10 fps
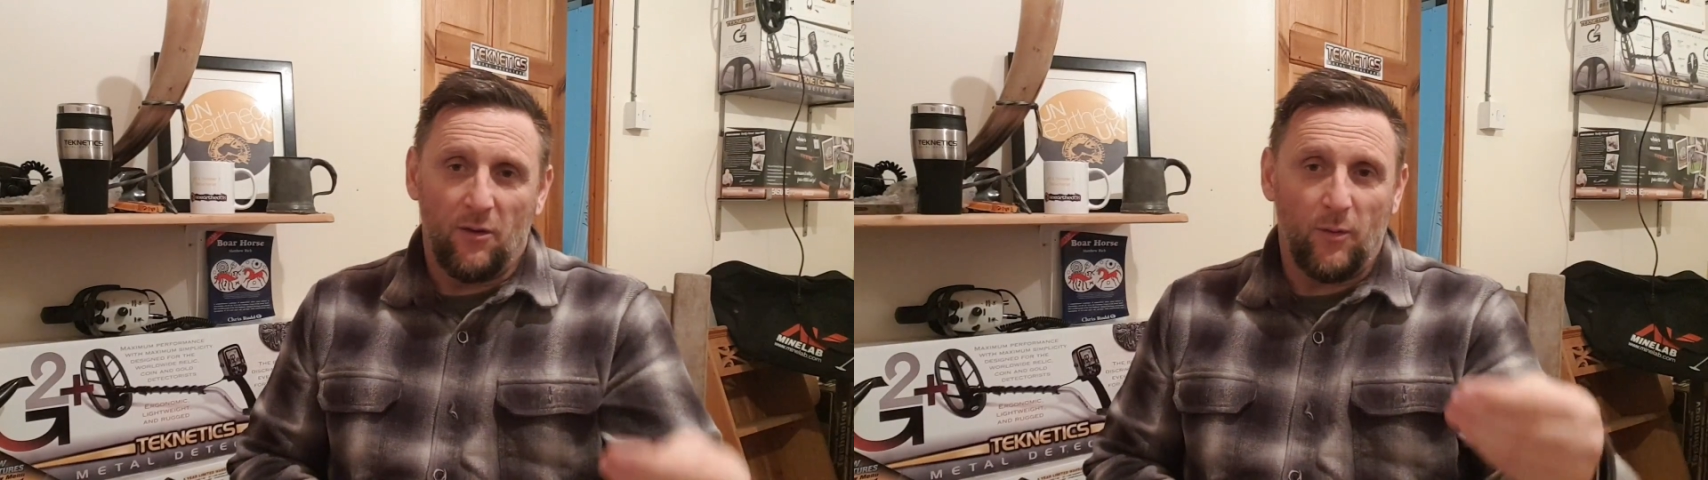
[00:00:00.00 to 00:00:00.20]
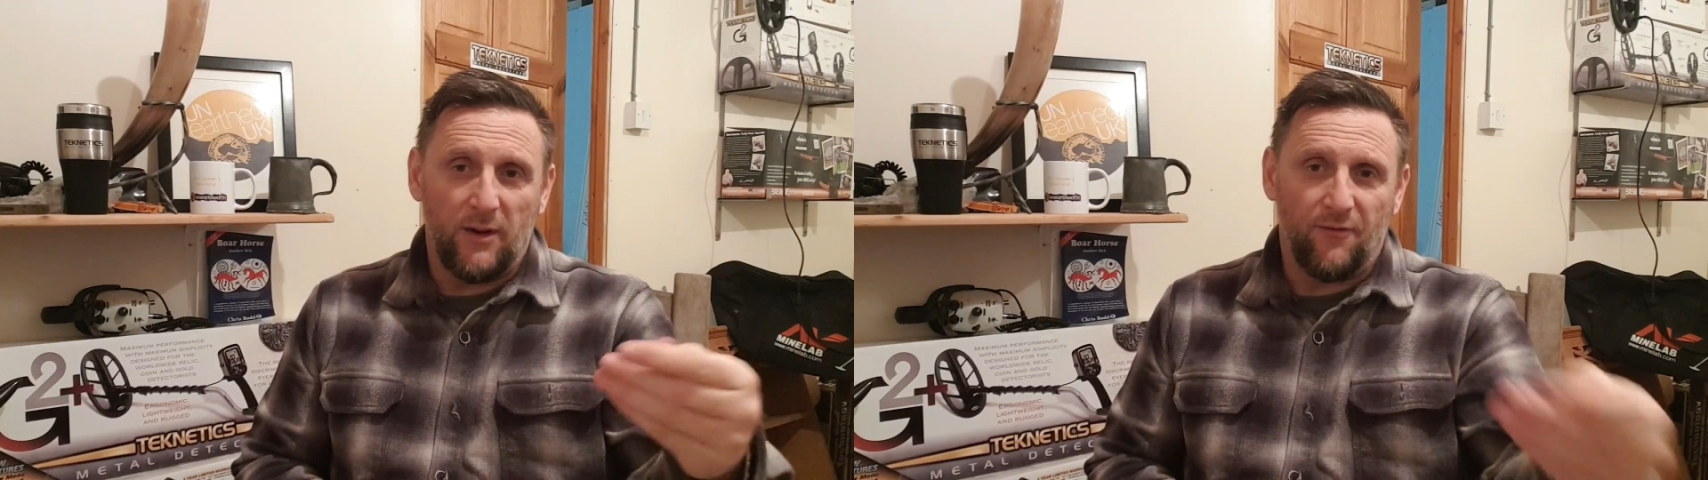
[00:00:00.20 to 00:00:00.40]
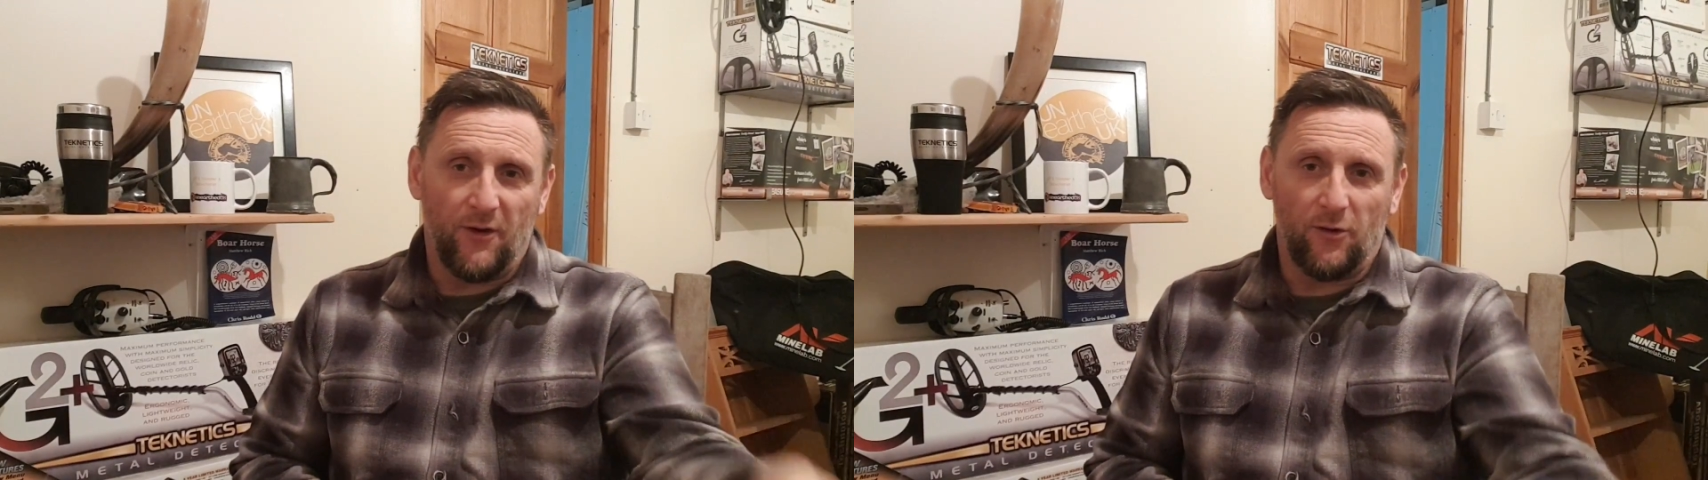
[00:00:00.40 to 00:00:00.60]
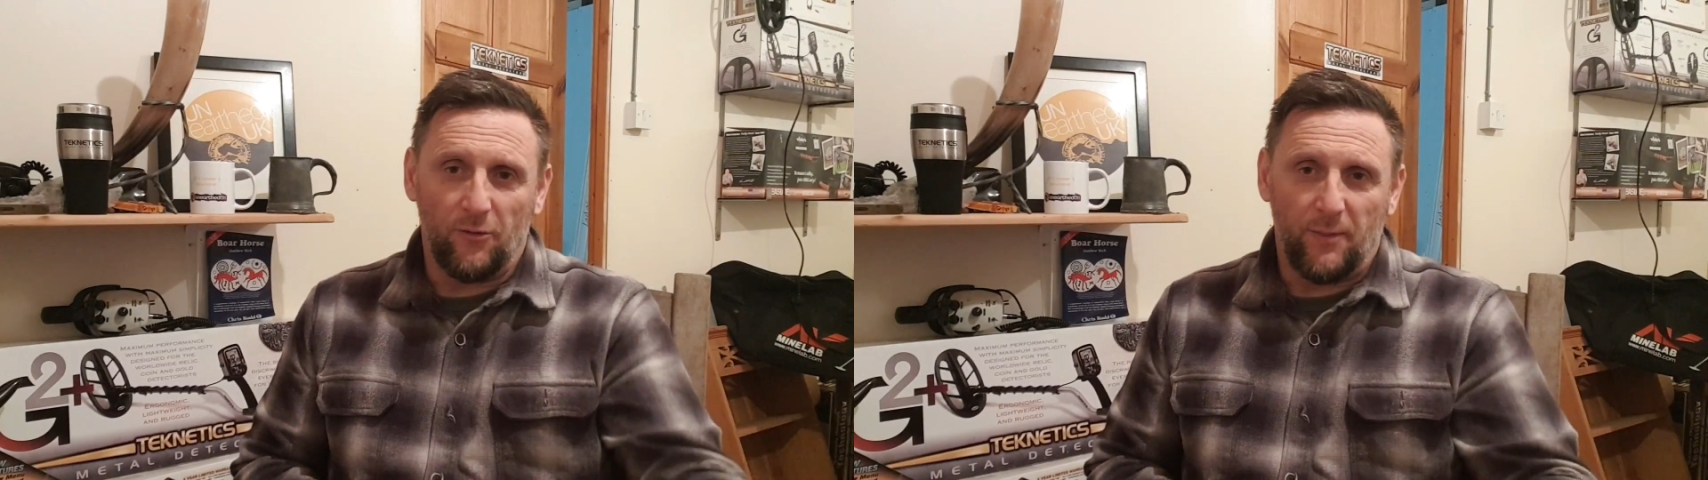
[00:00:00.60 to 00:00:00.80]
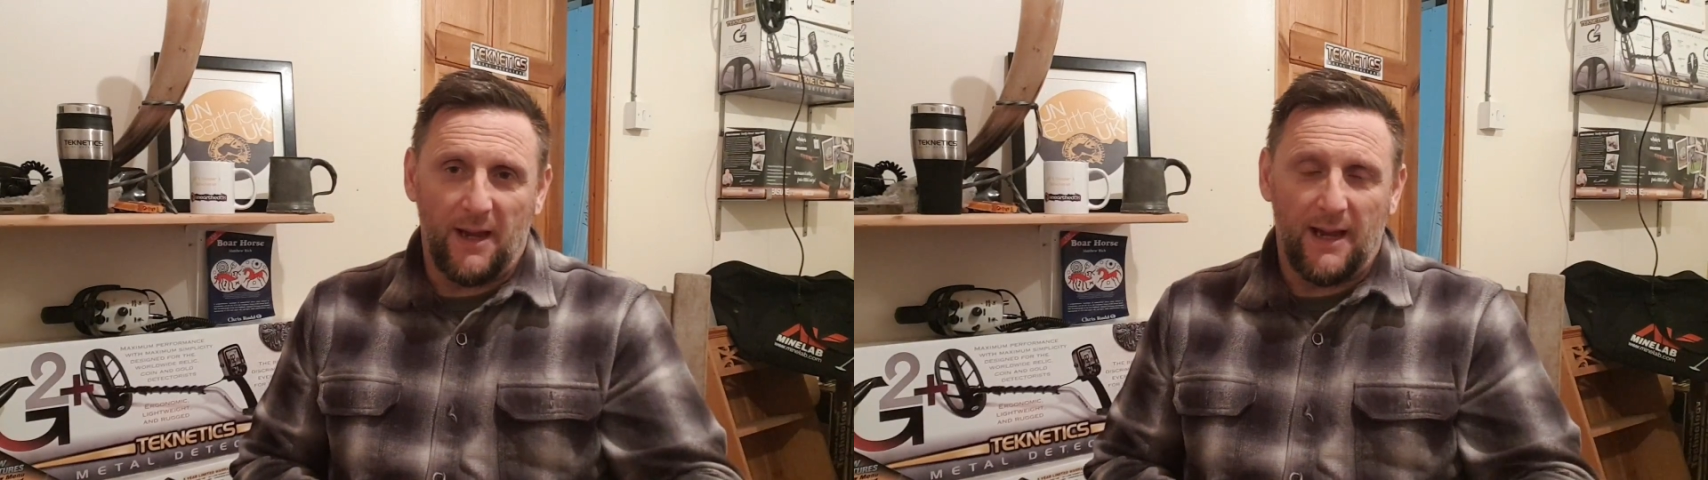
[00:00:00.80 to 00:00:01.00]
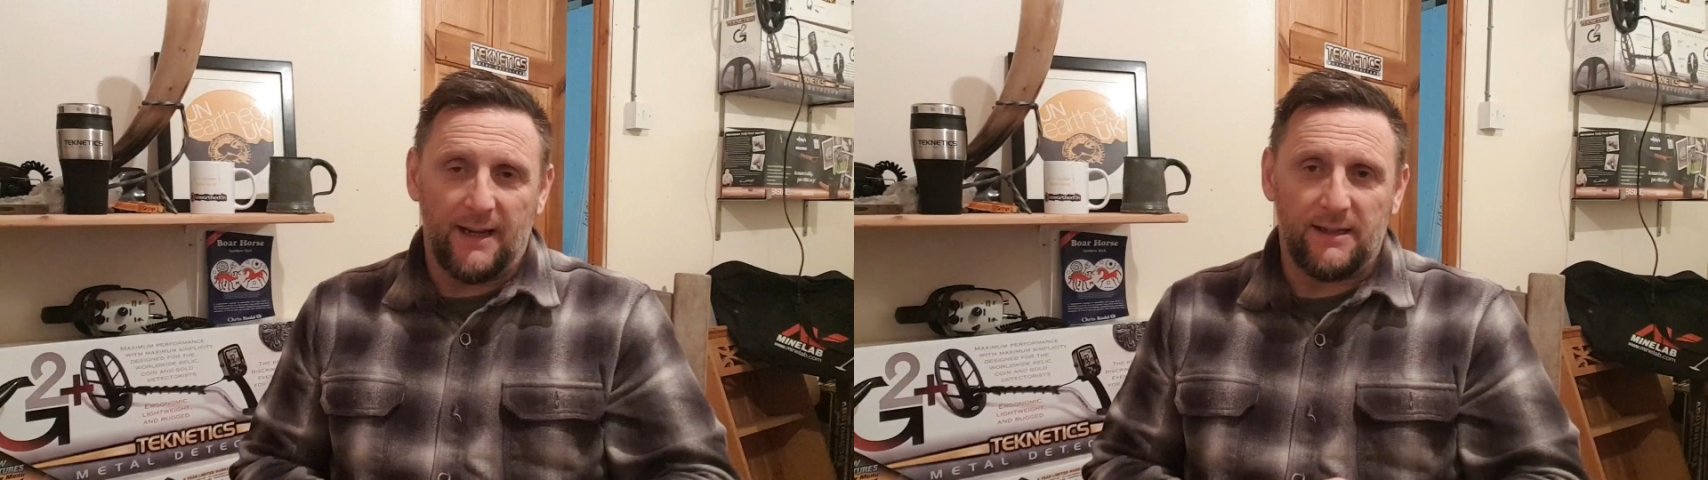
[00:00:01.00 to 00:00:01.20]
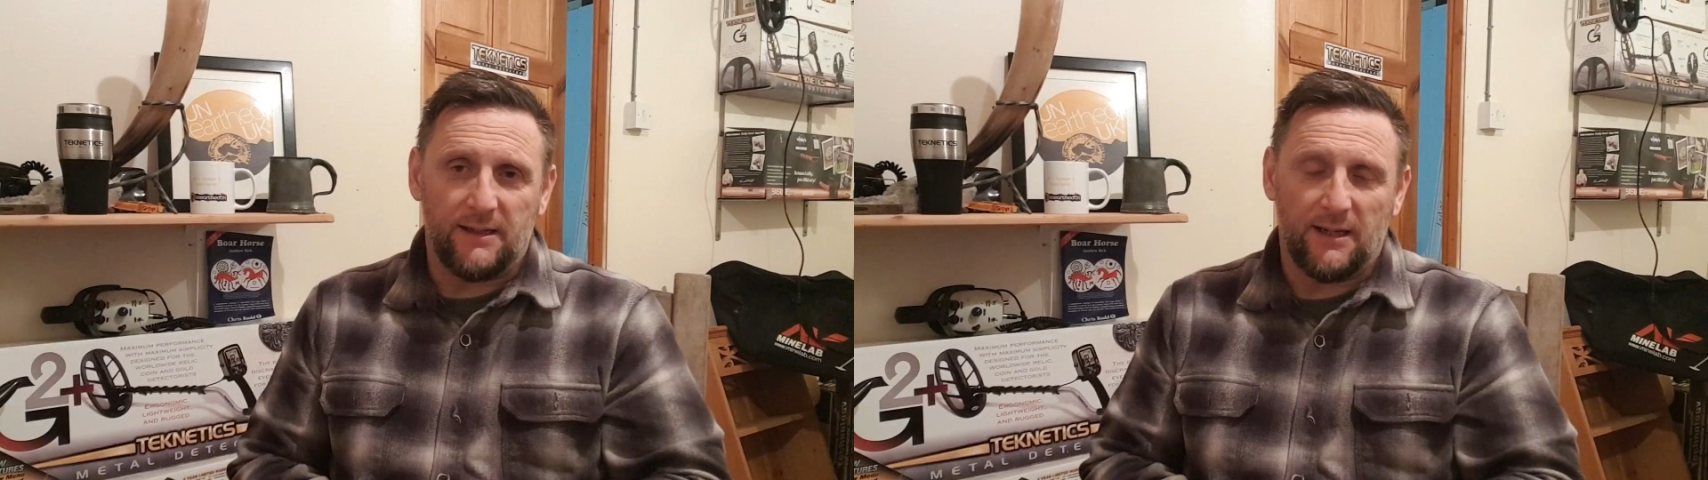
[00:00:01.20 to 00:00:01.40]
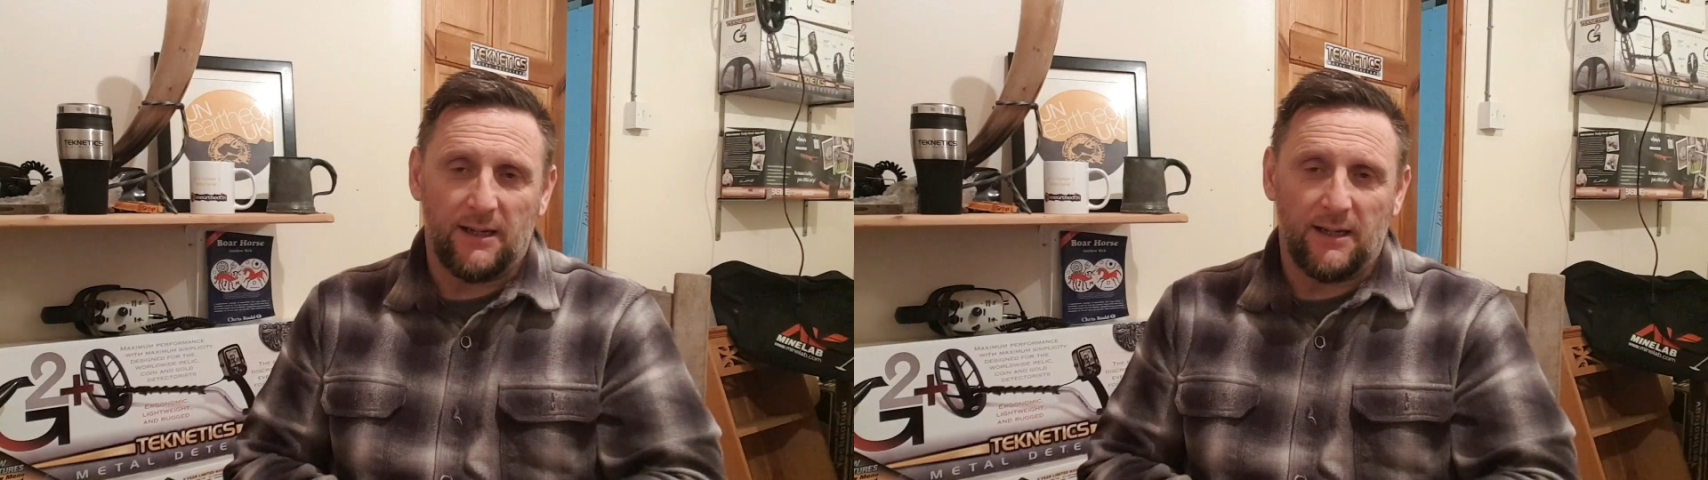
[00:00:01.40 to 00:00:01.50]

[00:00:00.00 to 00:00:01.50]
we followed behind